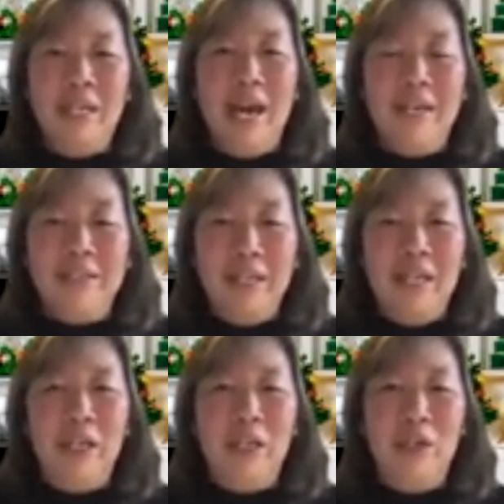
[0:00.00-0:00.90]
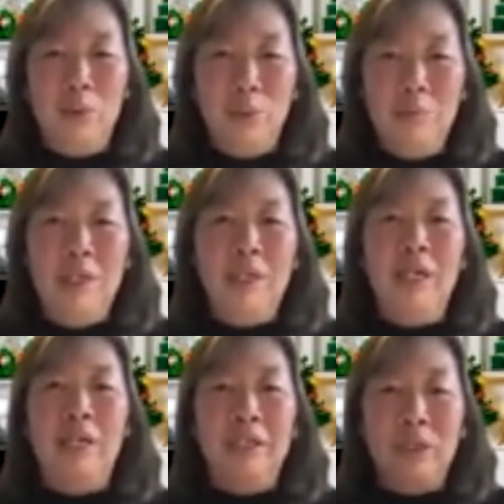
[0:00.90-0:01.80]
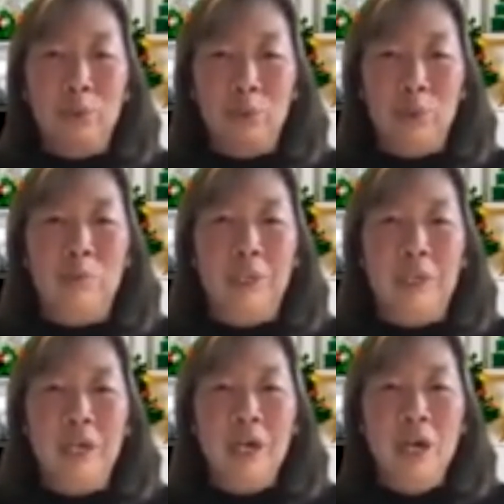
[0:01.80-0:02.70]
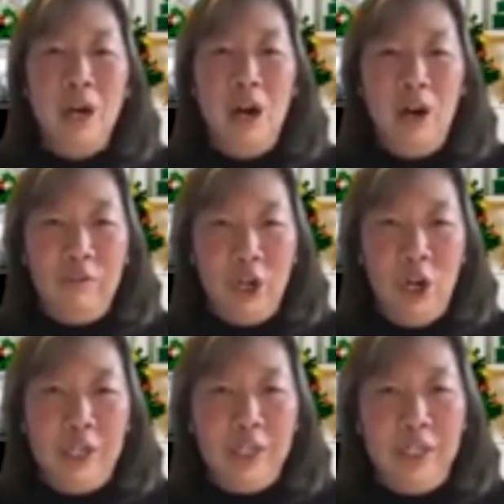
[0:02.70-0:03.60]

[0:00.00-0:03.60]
as a woman and as a woman of God.